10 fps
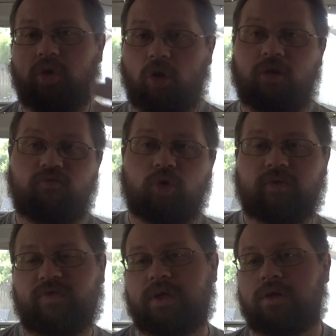all 4
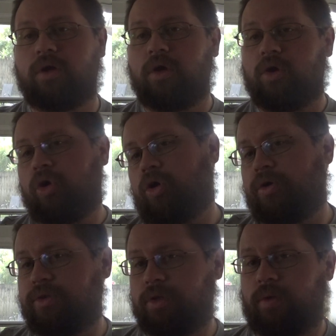feet
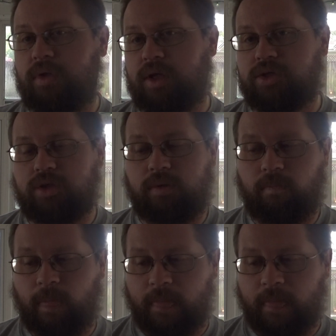on the location.